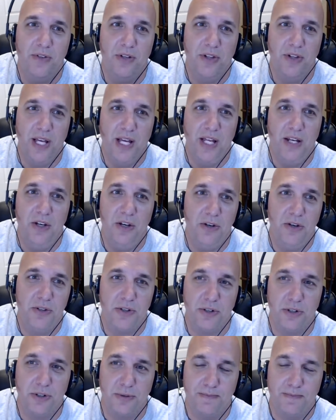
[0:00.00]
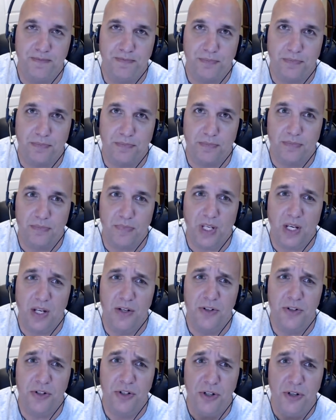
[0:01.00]
to the end user,
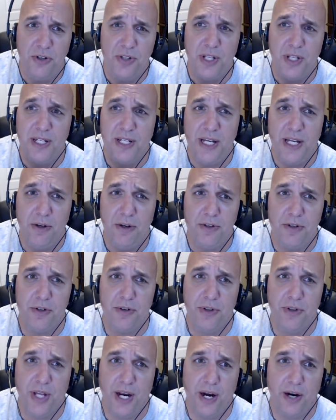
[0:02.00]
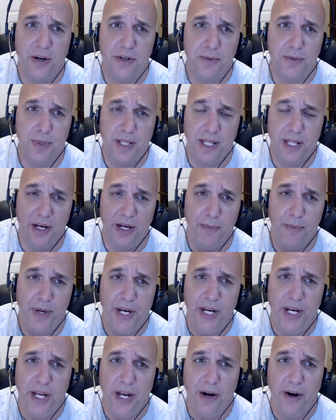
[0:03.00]
sure, the dealers are there to be the
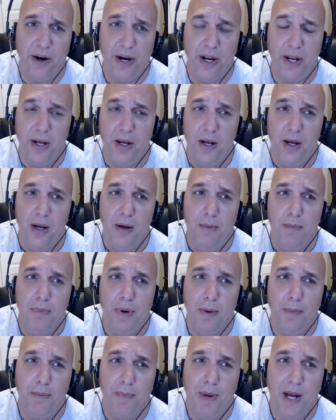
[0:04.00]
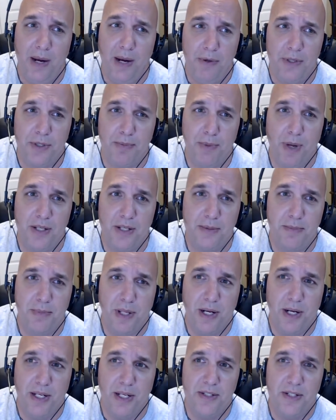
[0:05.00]
intermediary, but my
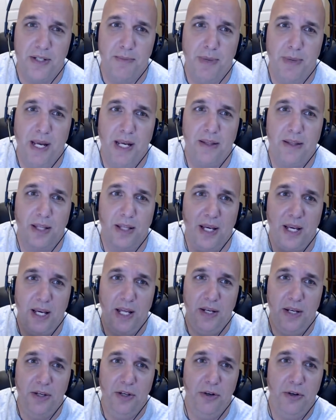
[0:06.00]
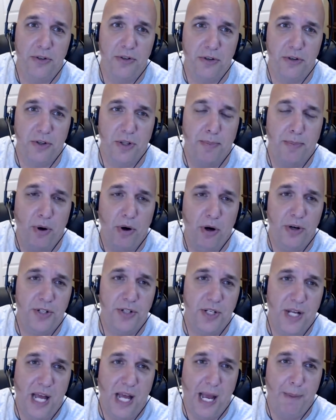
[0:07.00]
responsibility is to make the end user, the
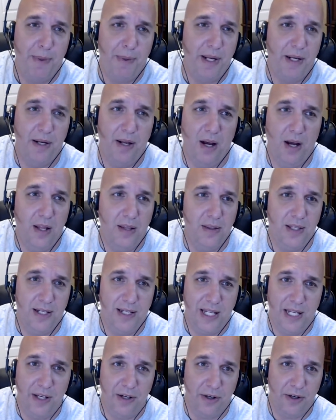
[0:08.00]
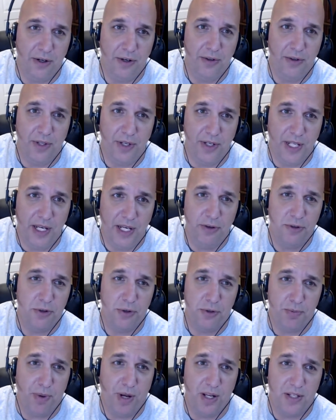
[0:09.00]
person happy, not the dealer. The dealer's
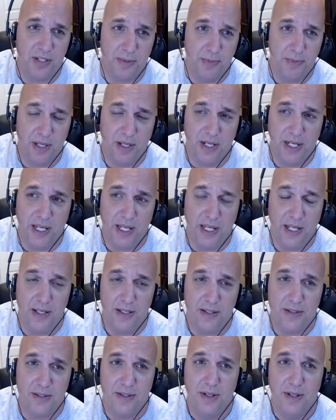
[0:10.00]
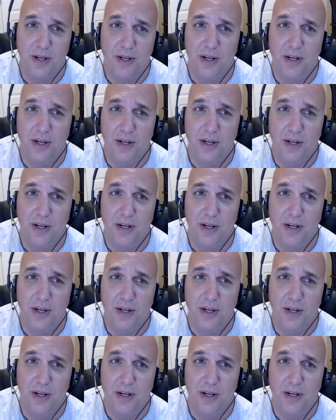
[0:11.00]
responsibility is